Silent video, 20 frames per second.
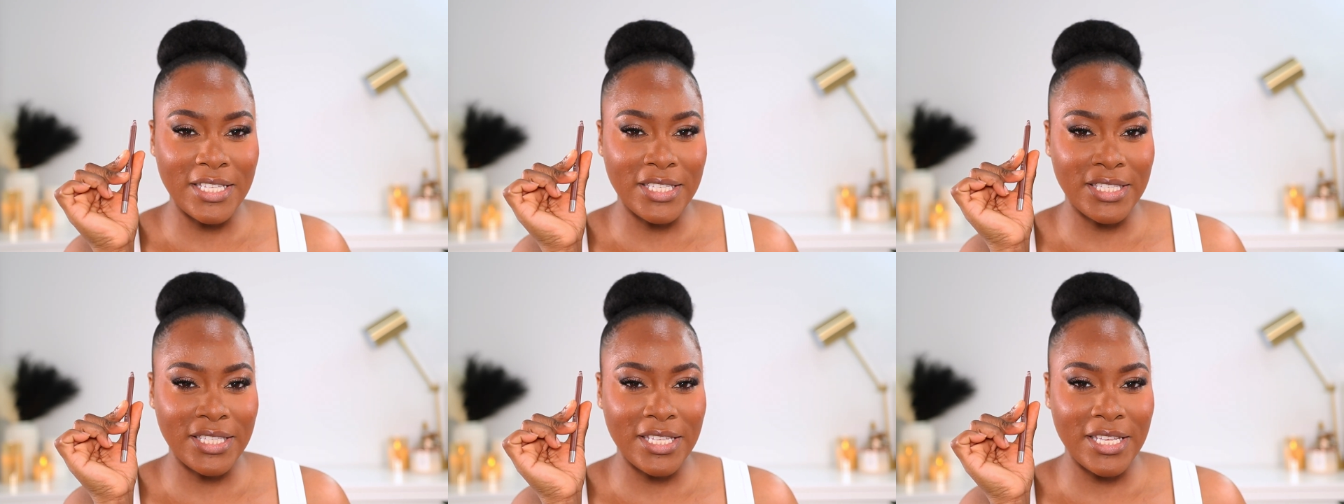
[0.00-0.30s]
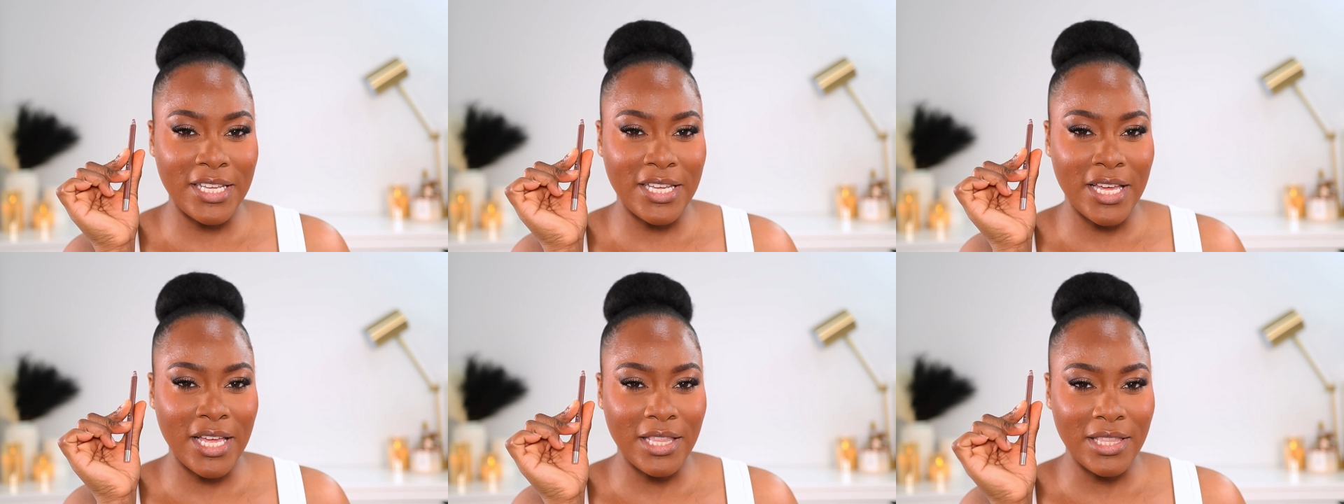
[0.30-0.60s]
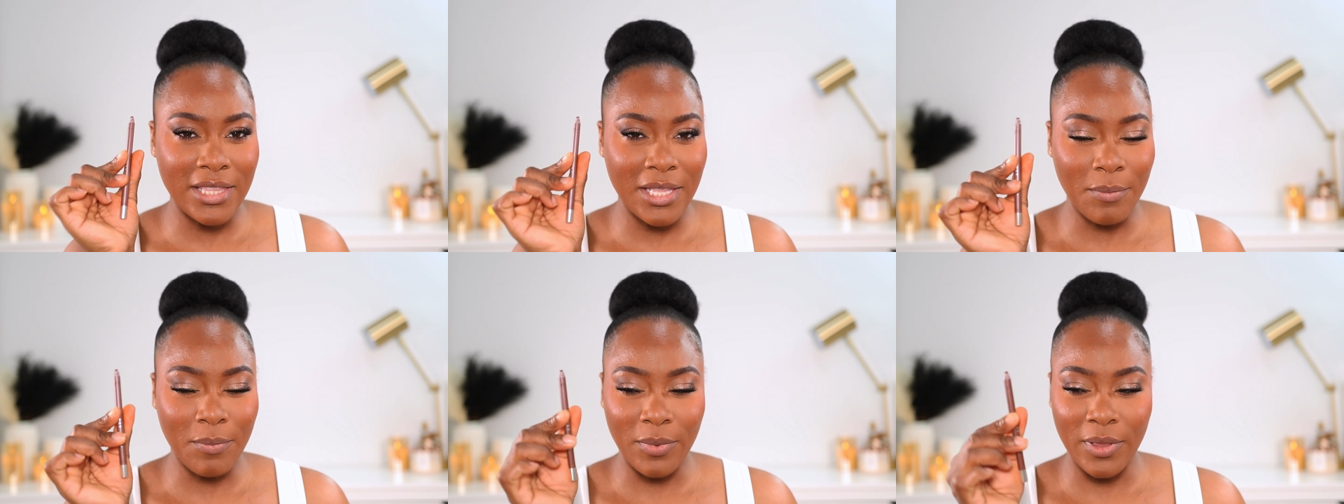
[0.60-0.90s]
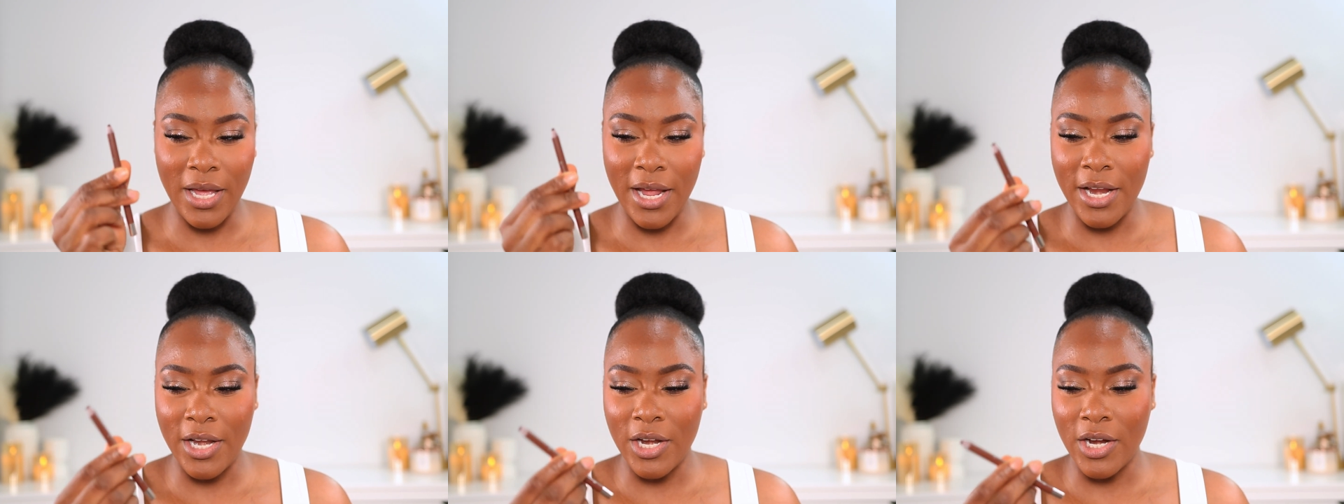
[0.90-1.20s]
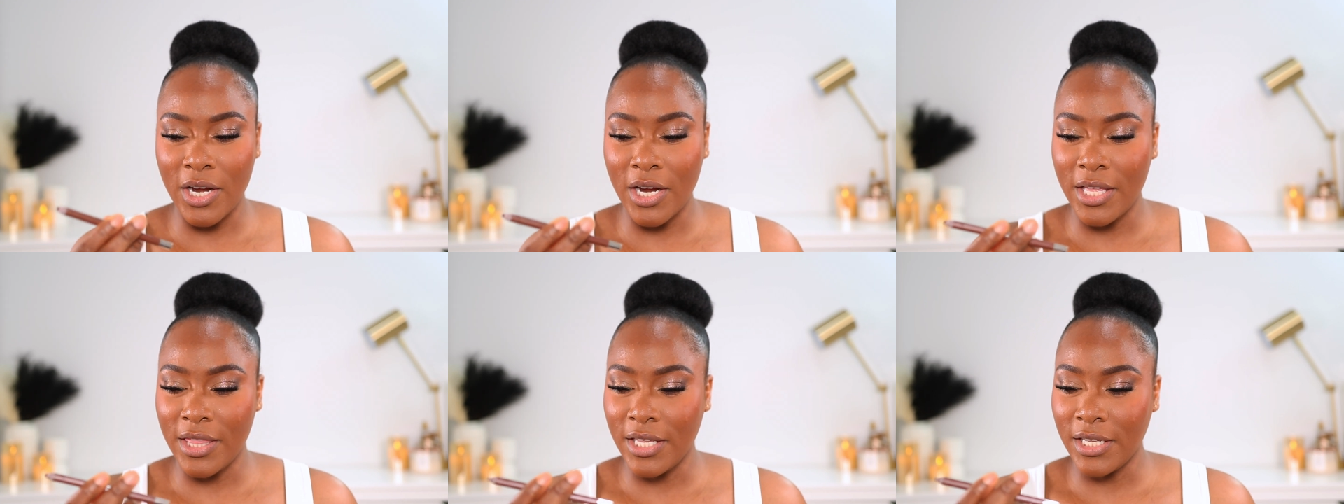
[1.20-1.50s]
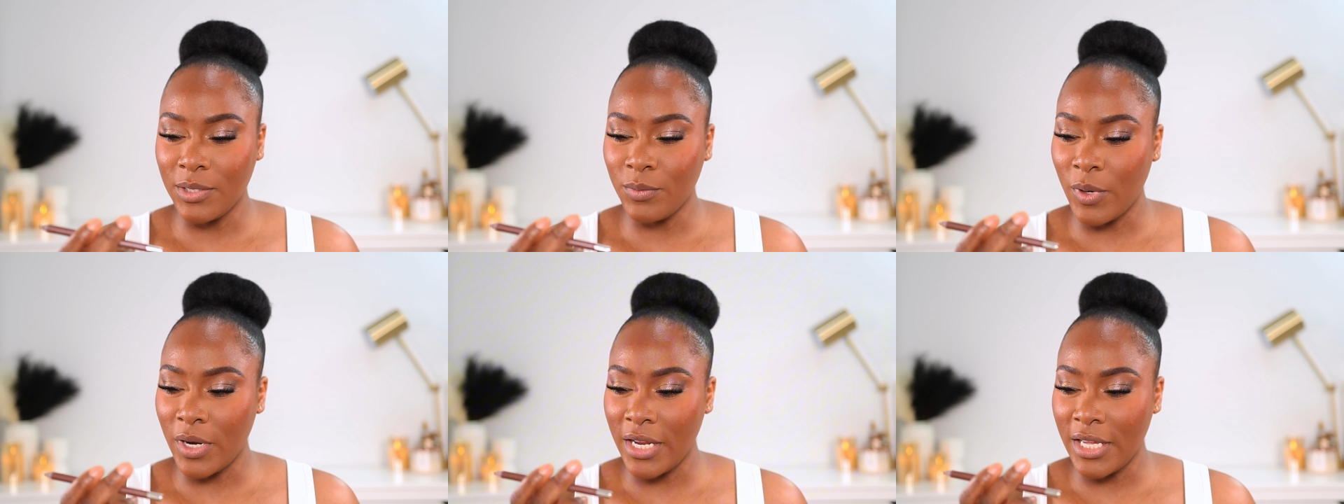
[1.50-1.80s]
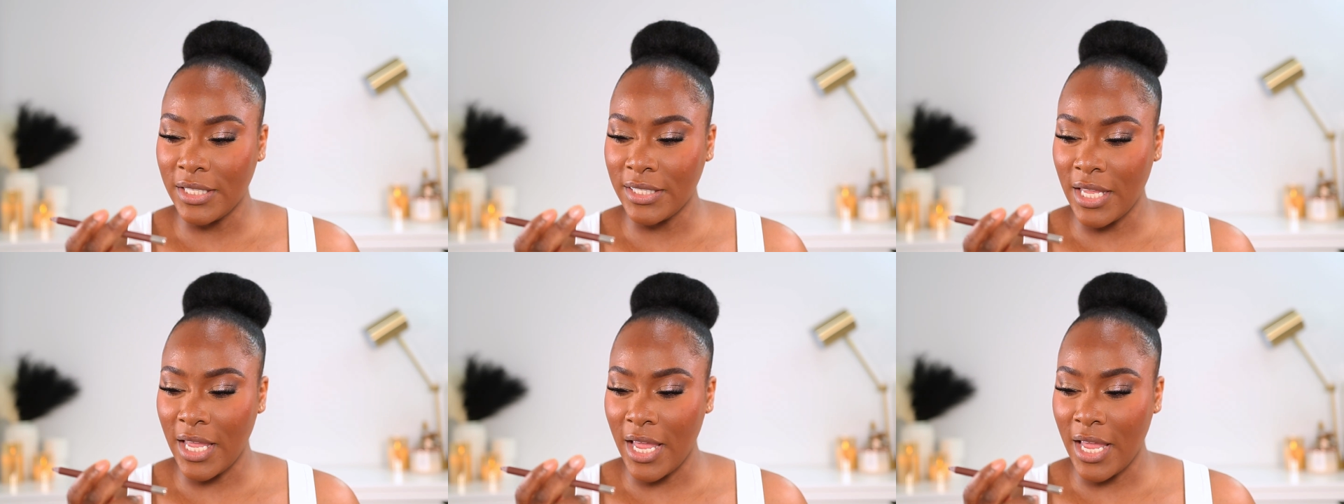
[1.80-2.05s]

It's the lip liner. This one is